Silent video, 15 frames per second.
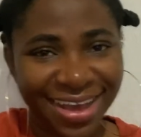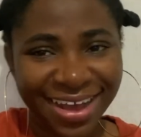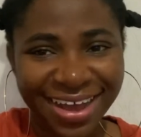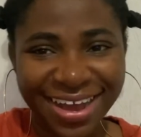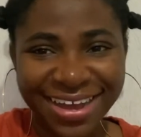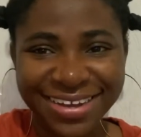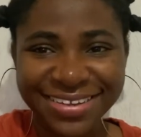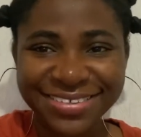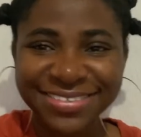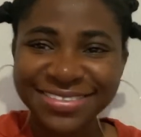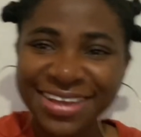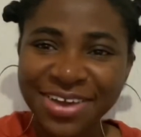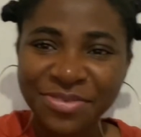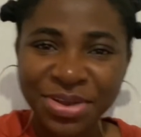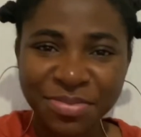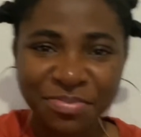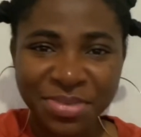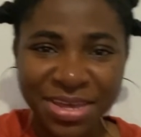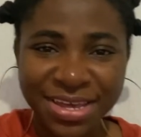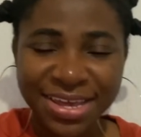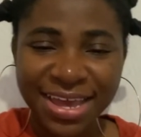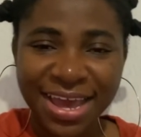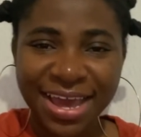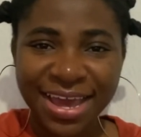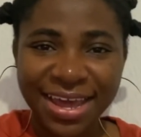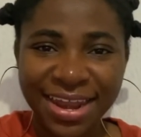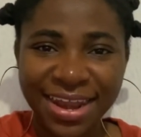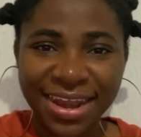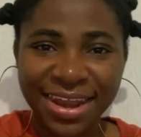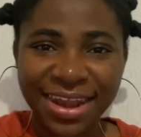kindly stay with me.
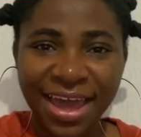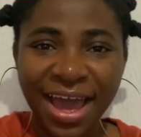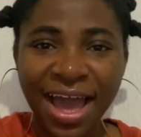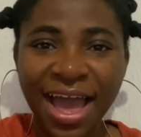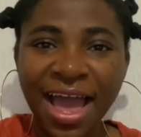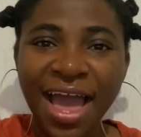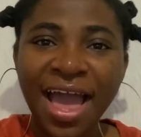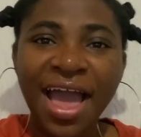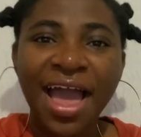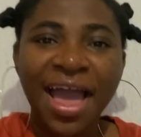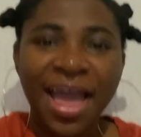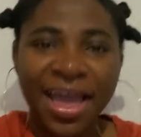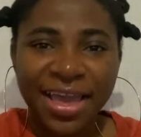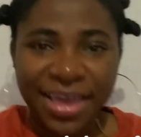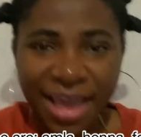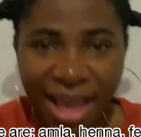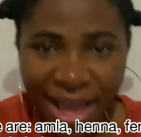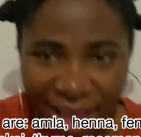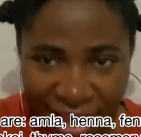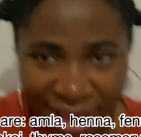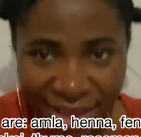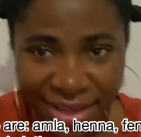And yeah,